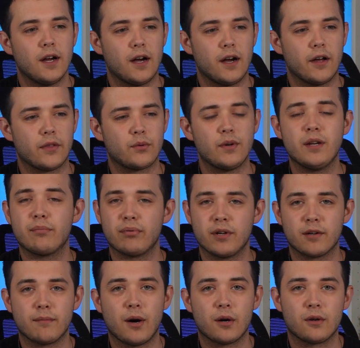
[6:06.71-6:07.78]
3D
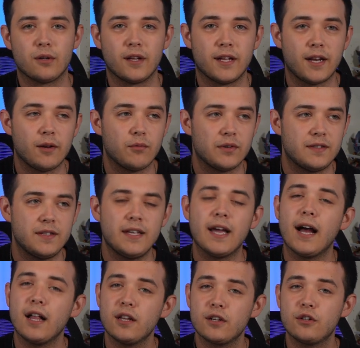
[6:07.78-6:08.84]
printer model, and it was the
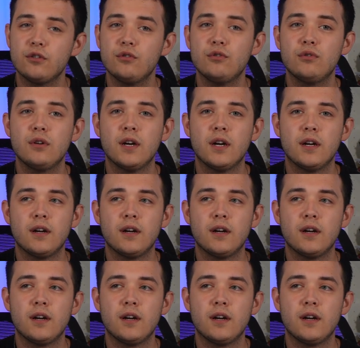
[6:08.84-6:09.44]
Elegoo